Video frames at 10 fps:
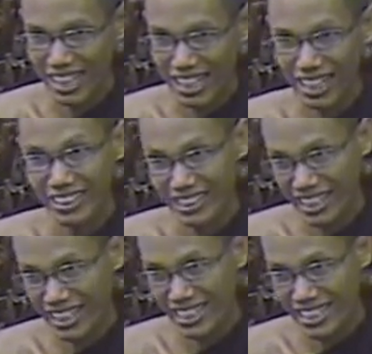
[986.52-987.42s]
uh, like
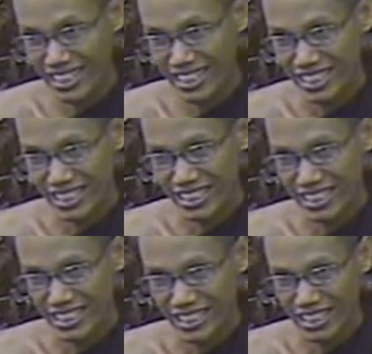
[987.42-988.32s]
that.
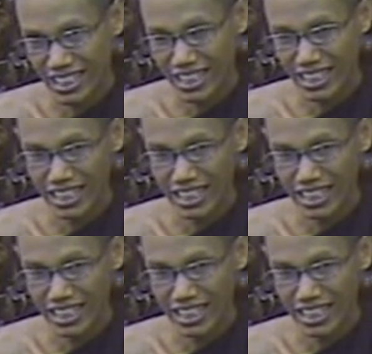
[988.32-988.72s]
Uh,